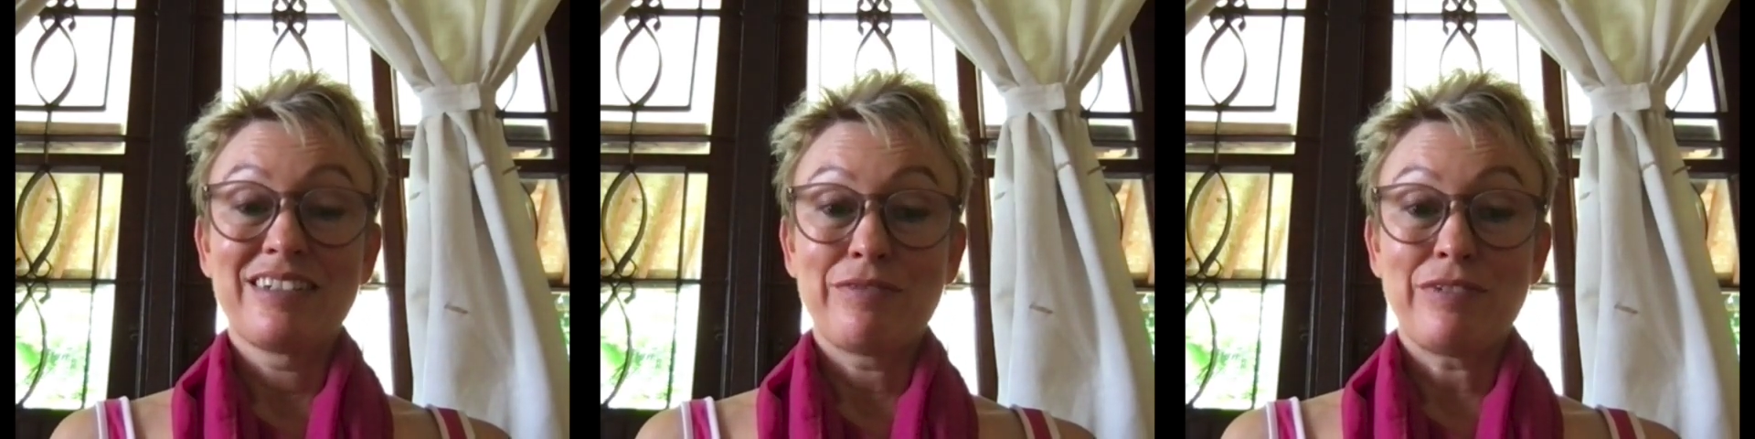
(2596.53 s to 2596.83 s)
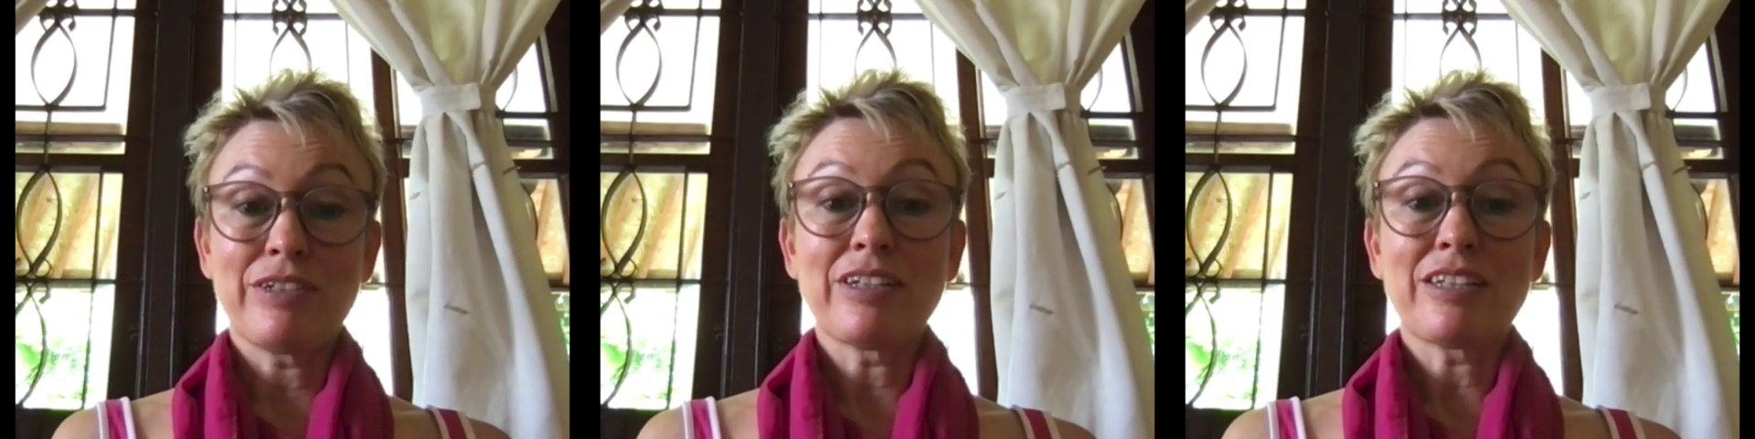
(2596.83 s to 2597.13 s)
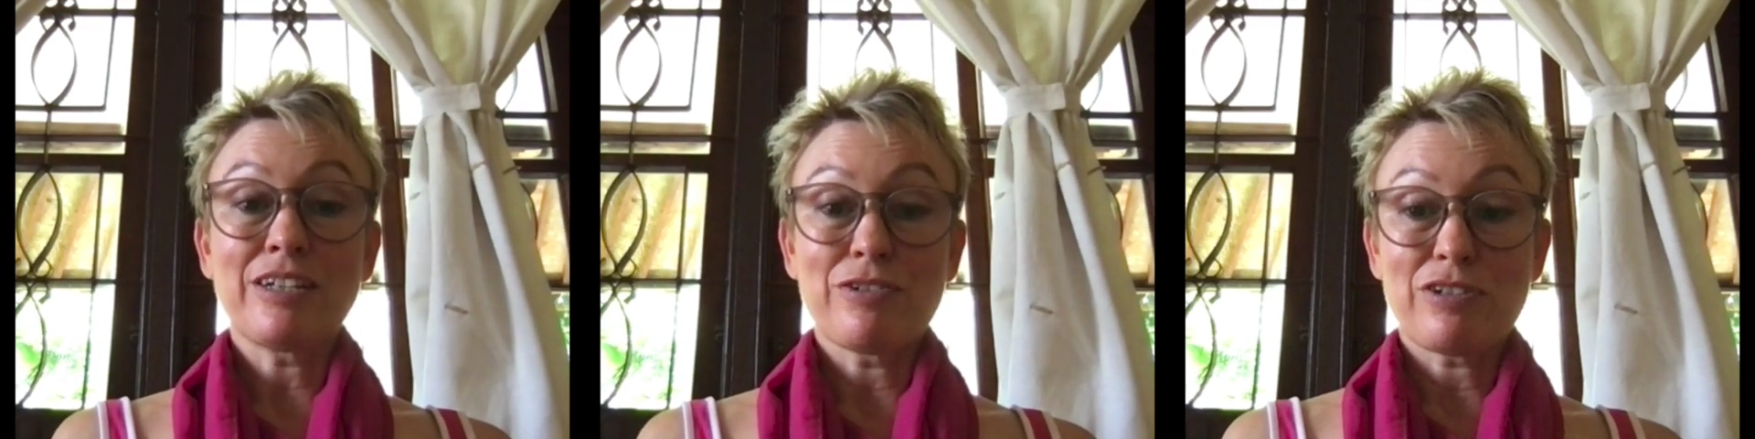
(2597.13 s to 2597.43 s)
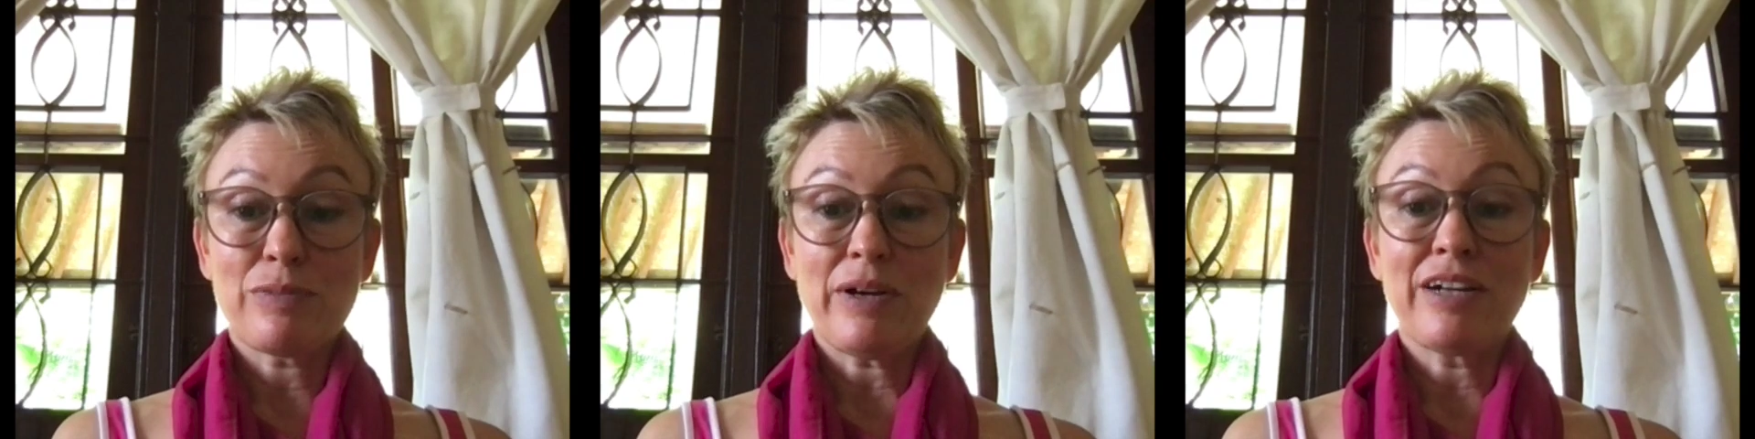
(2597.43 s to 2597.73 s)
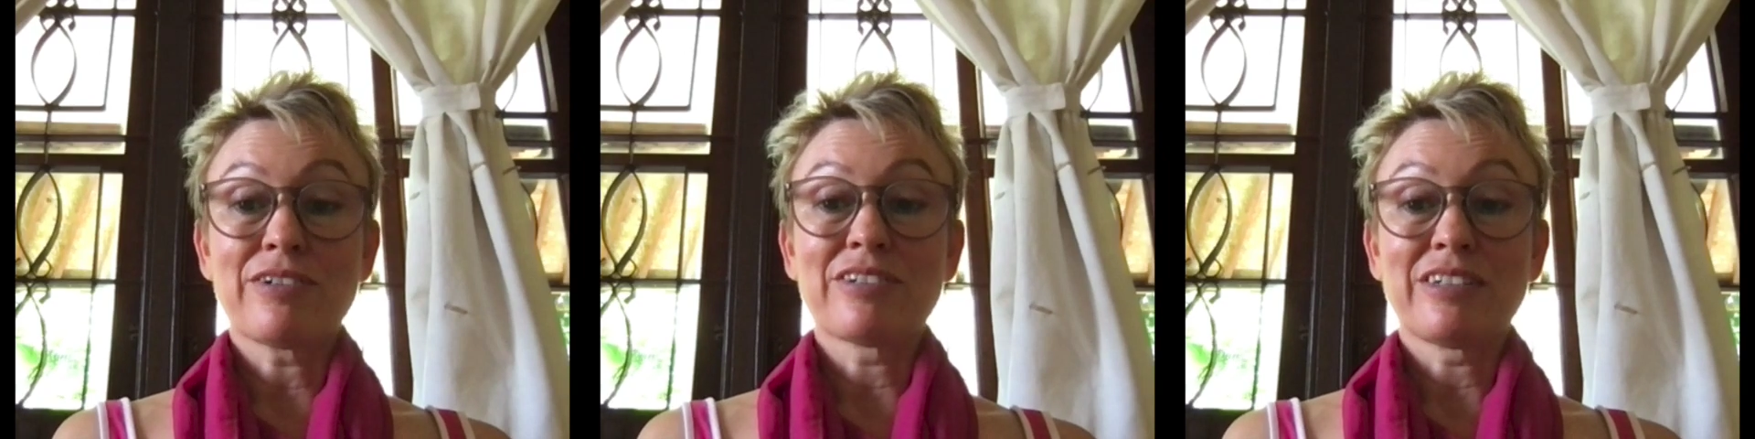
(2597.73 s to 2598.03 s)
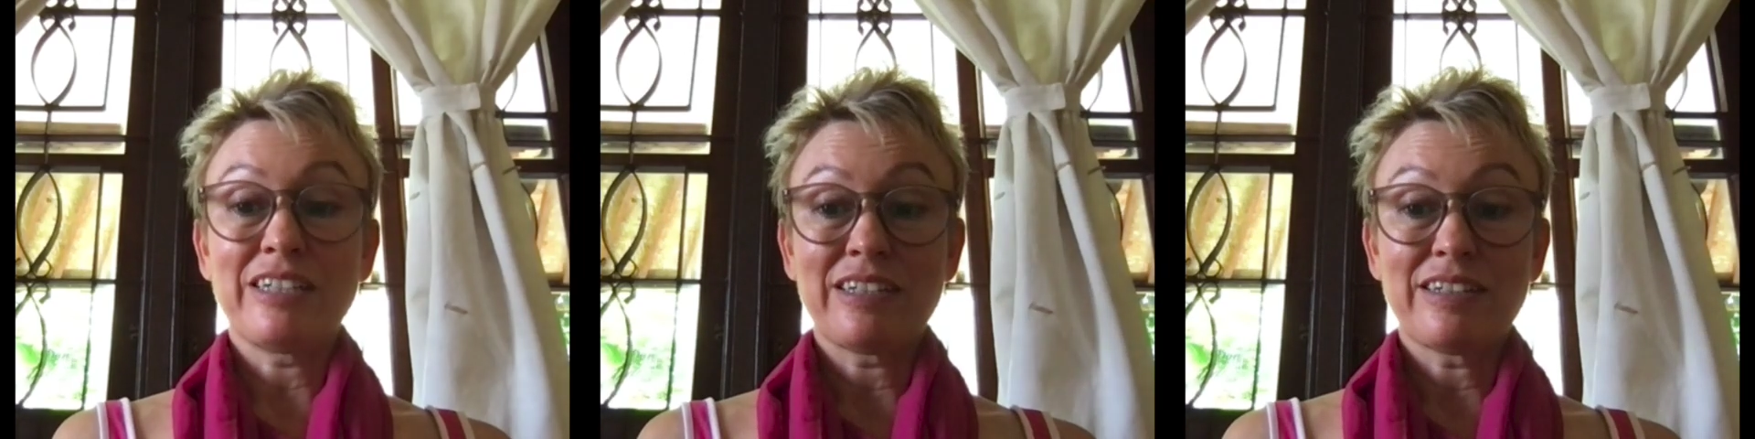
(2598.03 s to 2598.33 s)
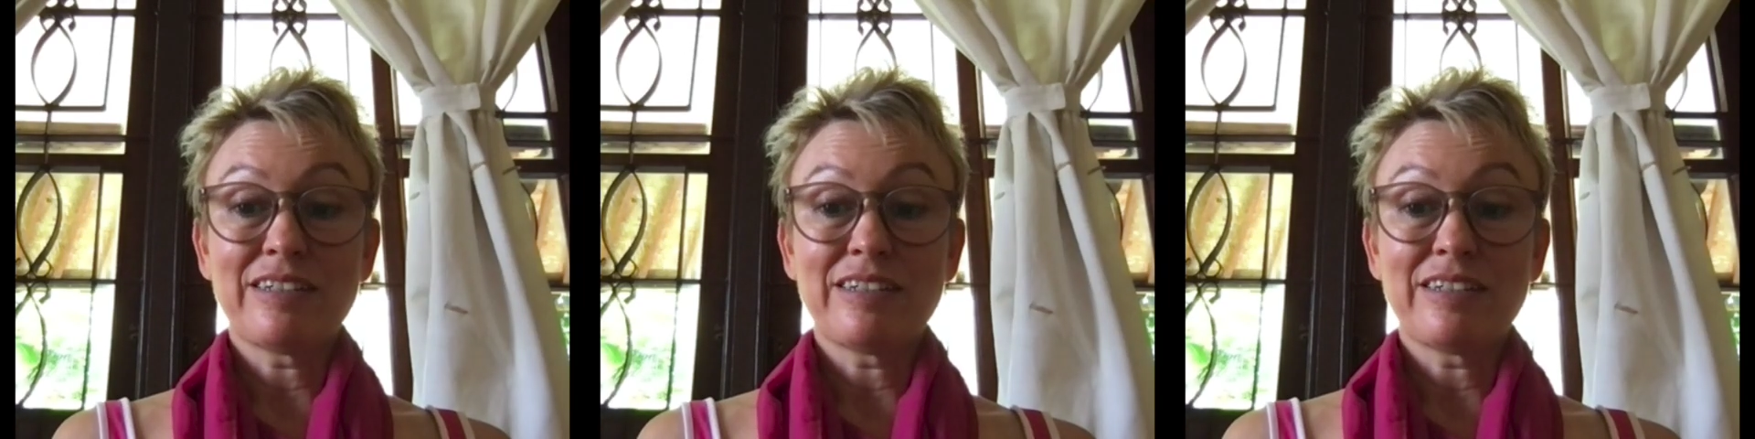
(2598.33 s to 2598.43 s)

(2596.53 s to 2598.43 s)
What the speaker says: feeling that you're spiraling.